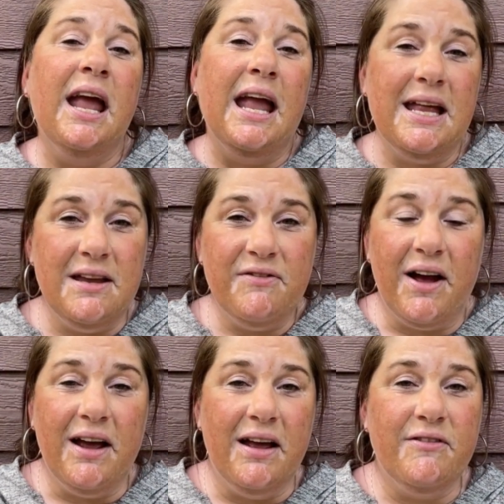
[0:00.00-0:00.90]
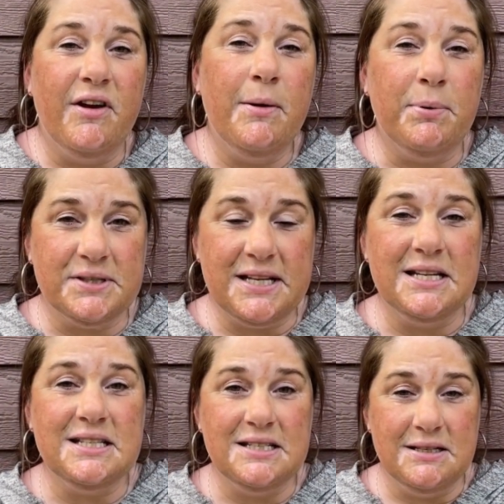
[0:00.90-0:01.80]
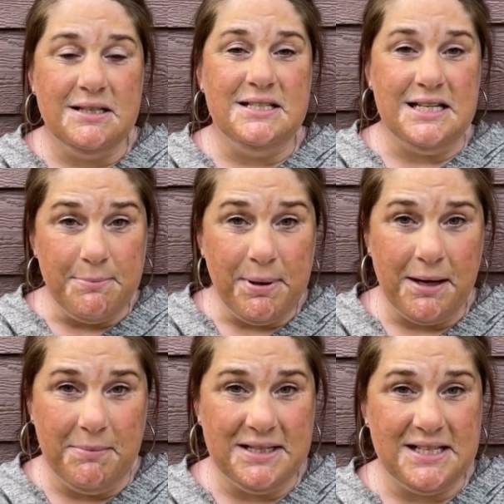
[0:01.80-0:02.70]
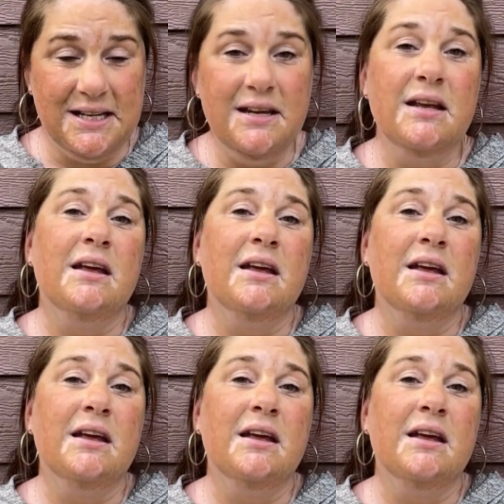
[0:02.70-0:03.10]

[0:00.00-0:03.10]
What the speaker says: 85% depigmented.